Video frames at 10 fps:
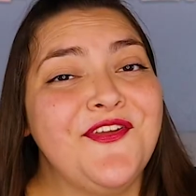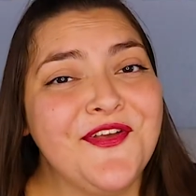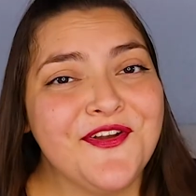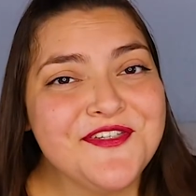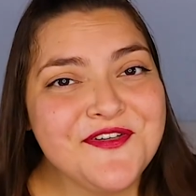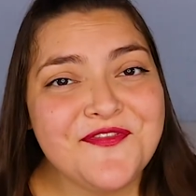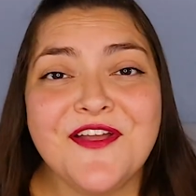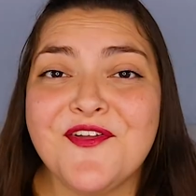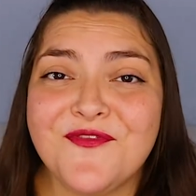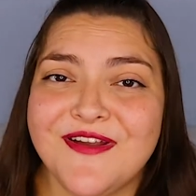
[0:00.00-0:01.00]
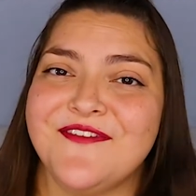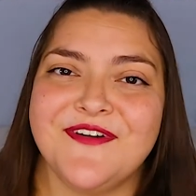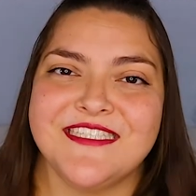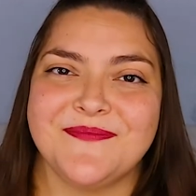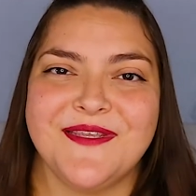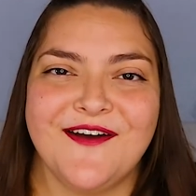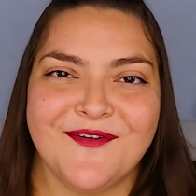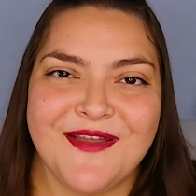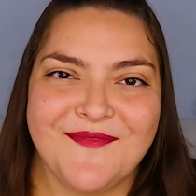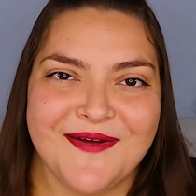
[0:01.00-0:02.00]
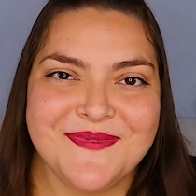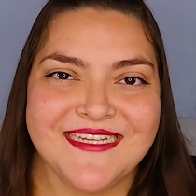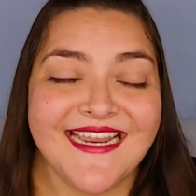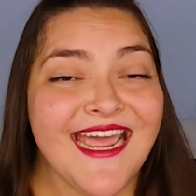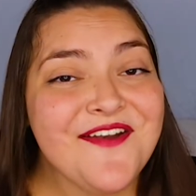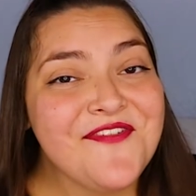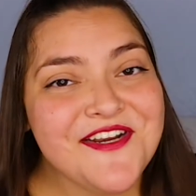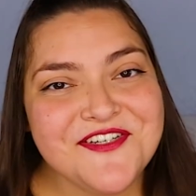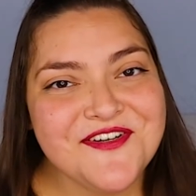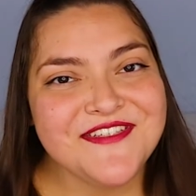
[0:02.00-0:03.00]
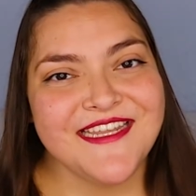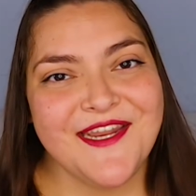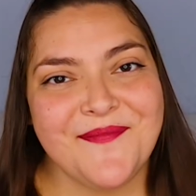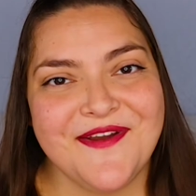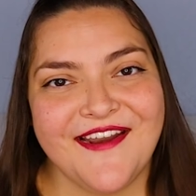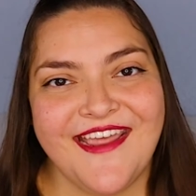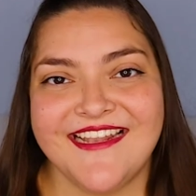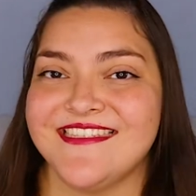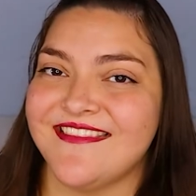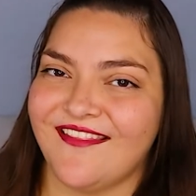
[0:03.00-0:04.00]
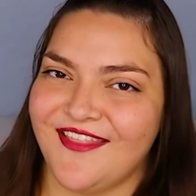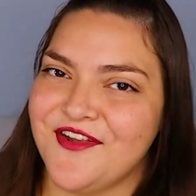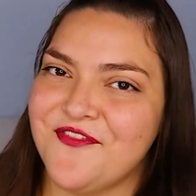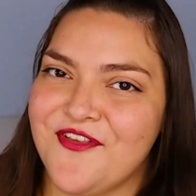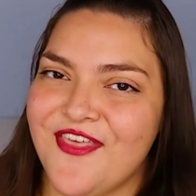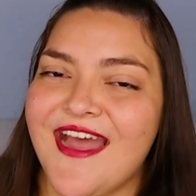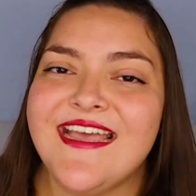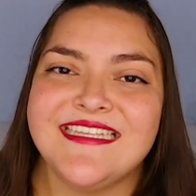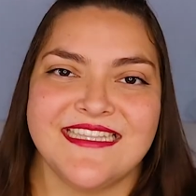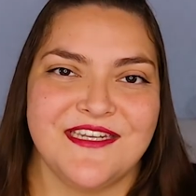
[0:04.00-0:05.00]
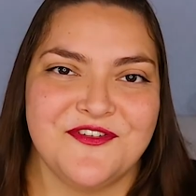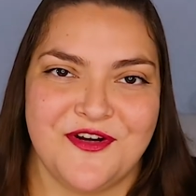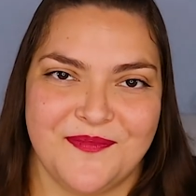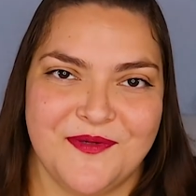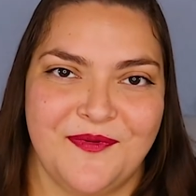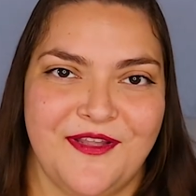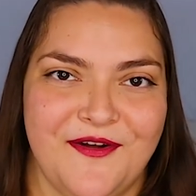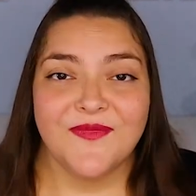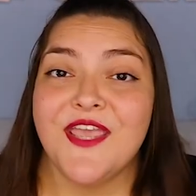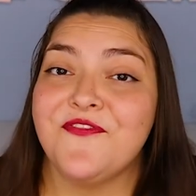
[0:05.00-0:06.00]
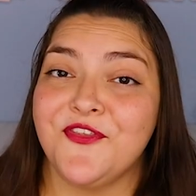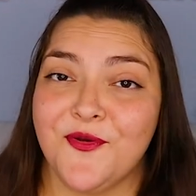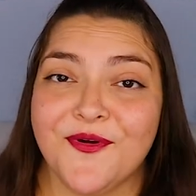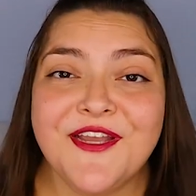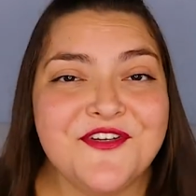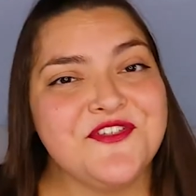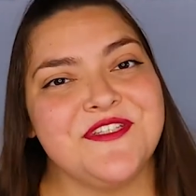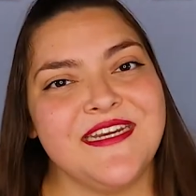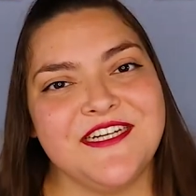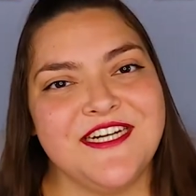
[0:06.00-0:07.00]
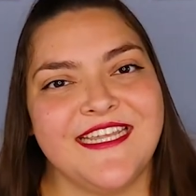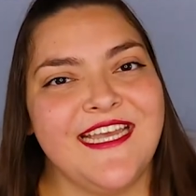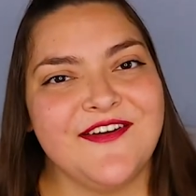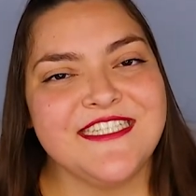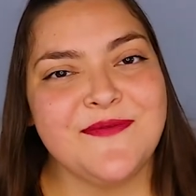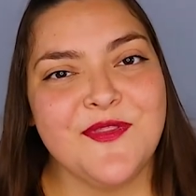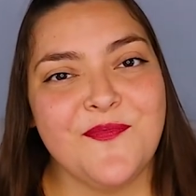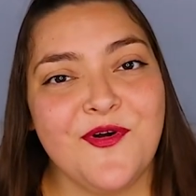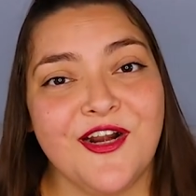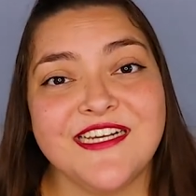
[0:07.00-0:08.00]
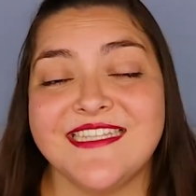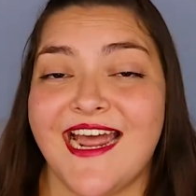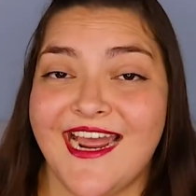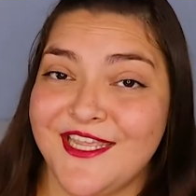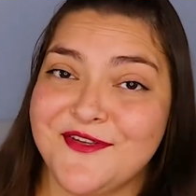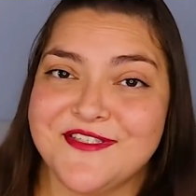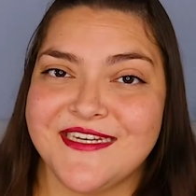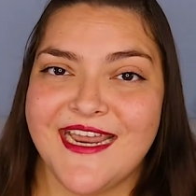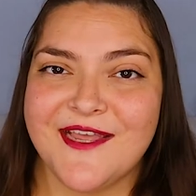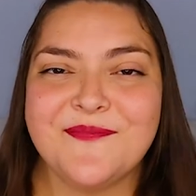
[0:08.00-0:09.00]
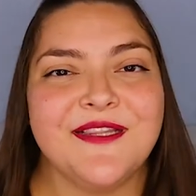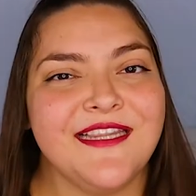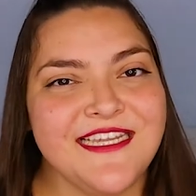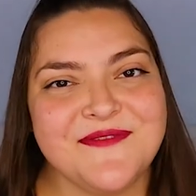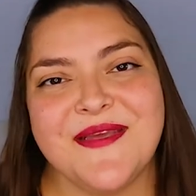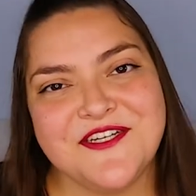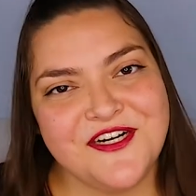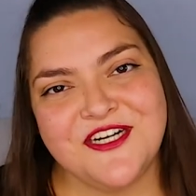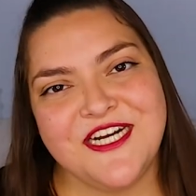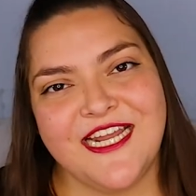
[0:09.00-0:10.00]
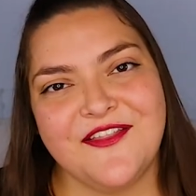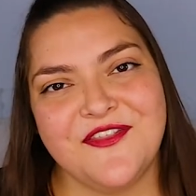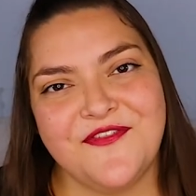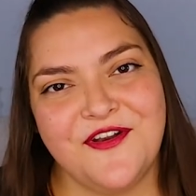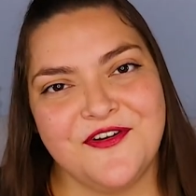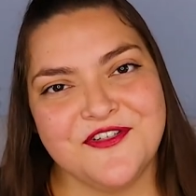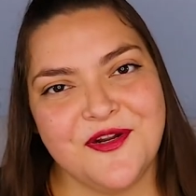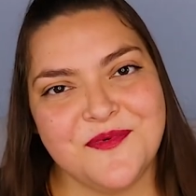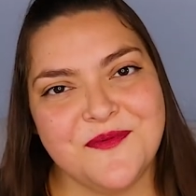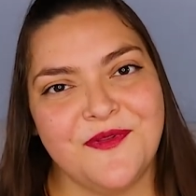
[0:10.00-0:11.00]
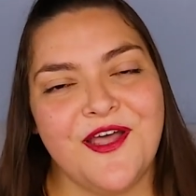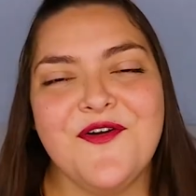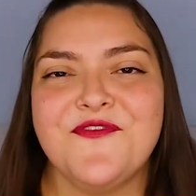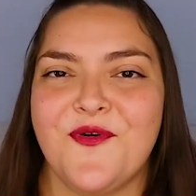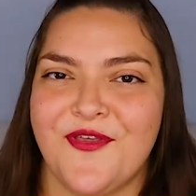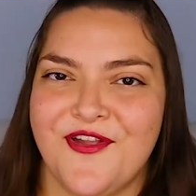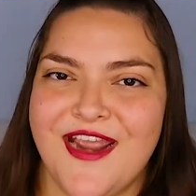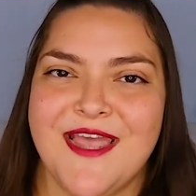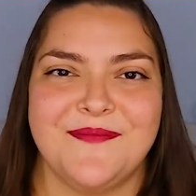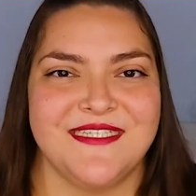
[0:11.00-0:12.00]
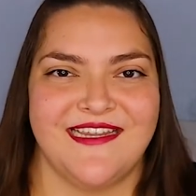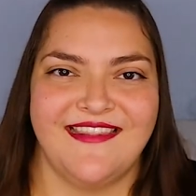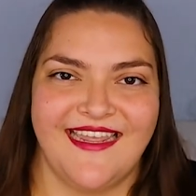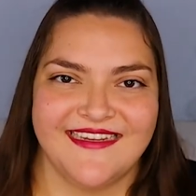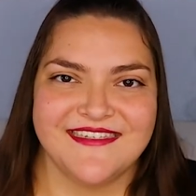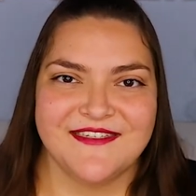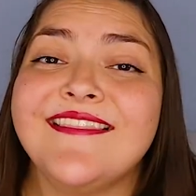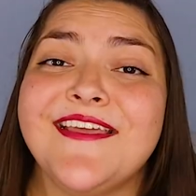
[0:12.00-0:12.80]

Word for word: You can also find the written recipe on my website, adventuresinyum.net. The link for that is in the description below. If you're interested in checking out some of the products that I use today, please make sure to check out the video description below for their Amazon links.